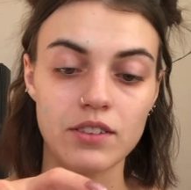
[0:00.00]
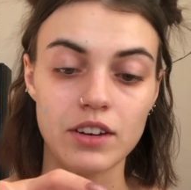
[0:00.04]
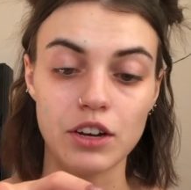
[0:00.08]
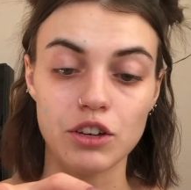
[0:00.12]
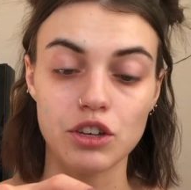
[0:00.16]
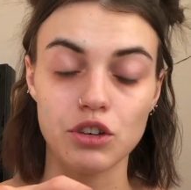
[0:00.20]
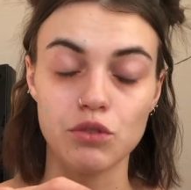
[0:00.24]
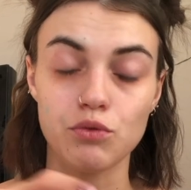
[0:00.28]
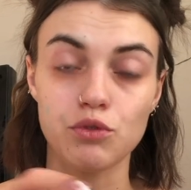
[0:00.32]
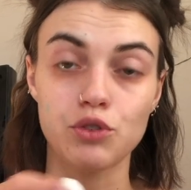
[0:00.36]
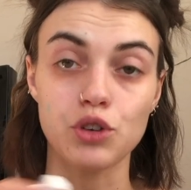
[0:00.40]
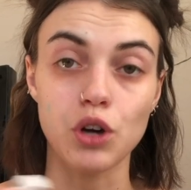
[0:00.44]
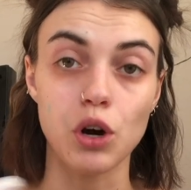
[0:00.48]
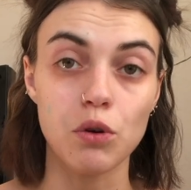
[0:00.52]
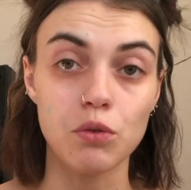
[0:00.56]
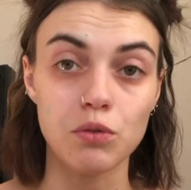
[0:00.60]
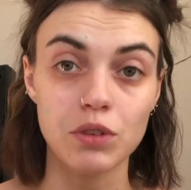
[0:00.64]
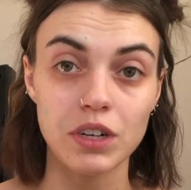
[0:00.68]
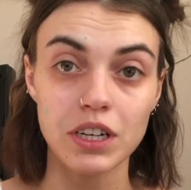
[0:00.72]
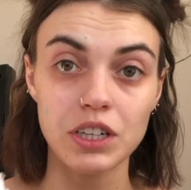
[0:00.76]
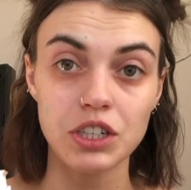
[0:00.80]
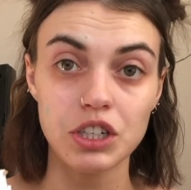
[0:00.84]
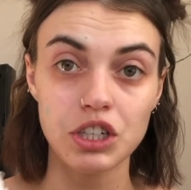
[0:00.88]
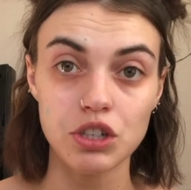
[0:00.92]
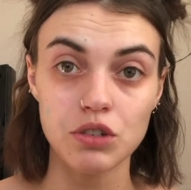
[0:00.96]
Now you don't
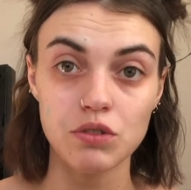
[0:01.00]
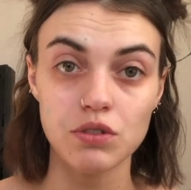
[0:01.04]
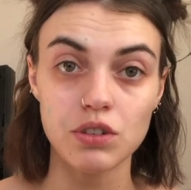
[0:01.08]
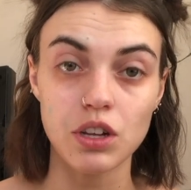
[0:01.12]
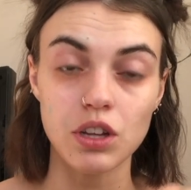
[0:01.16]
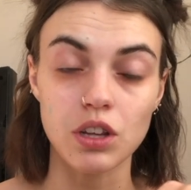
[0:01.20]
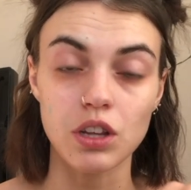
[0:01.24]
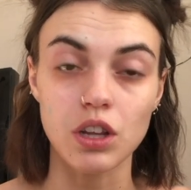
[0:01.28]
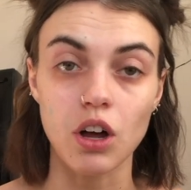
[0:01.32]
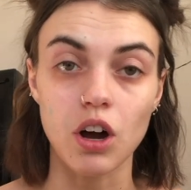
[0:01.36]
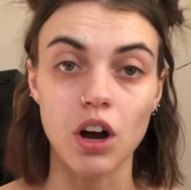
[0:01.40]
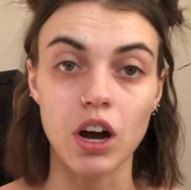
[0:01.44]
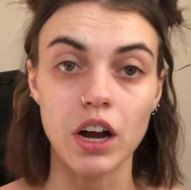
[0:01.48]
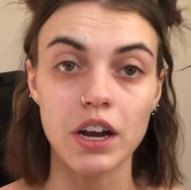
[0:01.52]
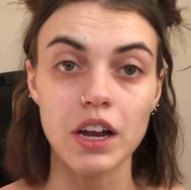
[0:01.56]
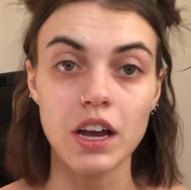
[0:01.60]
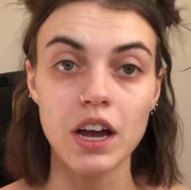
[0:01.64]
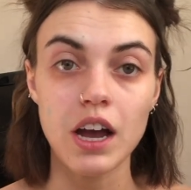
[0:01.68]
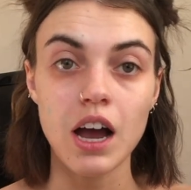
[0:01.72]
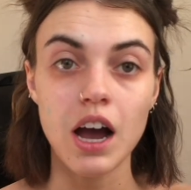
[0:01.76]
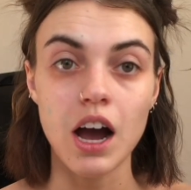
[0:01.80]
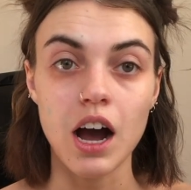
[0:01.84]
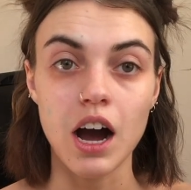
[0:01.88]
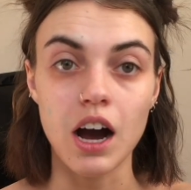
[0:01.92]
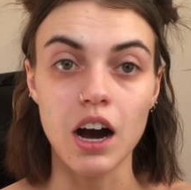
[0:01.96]
need to use a lot
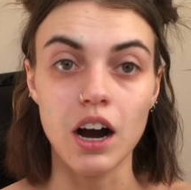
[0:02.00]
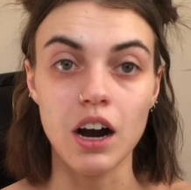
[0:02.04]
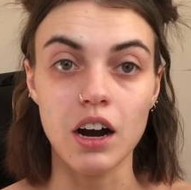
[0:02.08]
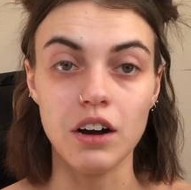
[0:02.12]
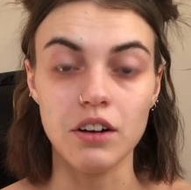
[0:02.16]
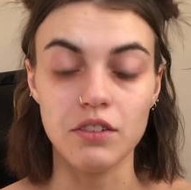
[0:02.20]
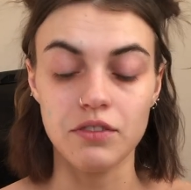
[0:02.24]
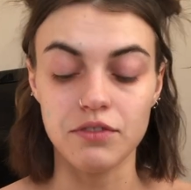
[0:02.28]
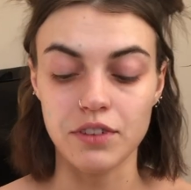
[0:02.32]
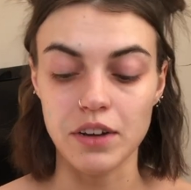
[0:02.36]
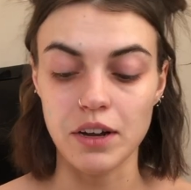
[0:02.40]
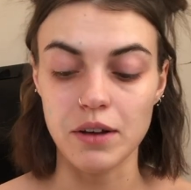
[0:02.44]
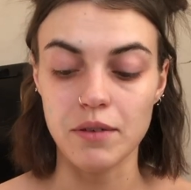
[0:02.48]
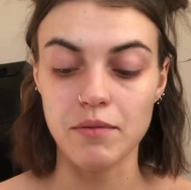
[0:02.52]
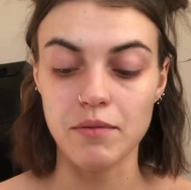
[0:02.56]
of